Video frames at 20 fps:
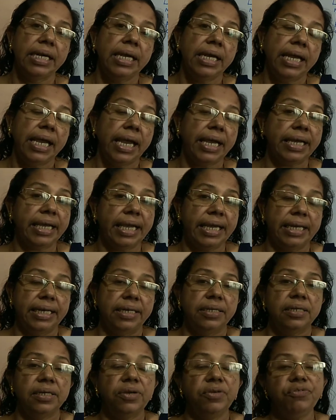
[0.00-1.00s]
Again,
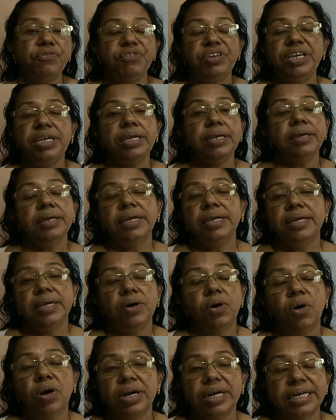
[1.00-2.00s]
we
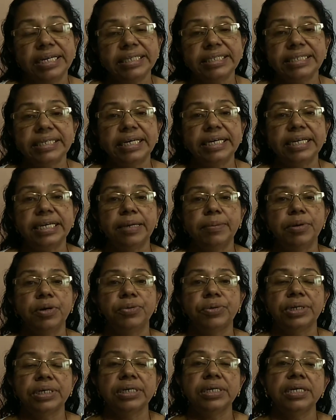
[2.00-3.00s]
already studied
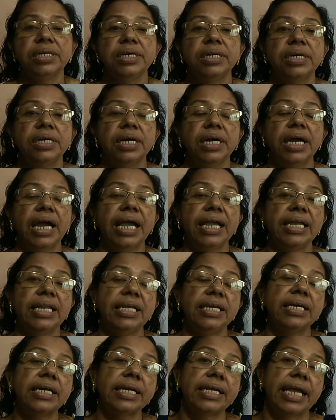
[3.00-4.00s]
about
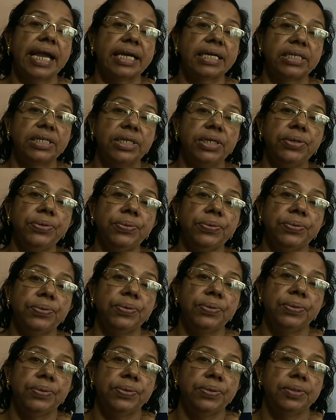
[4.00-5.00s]
highly reactive
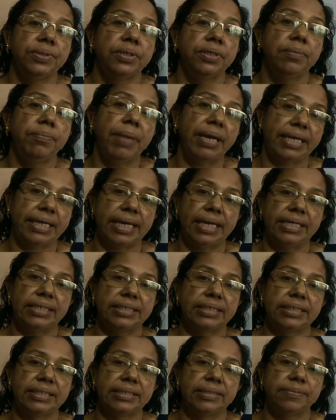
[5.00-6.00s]

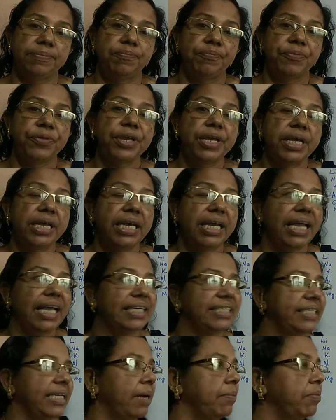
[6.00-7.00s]
metals.
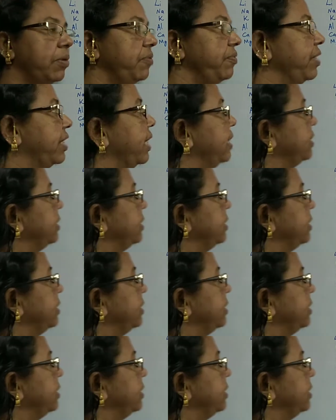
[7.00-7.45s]
Example, we can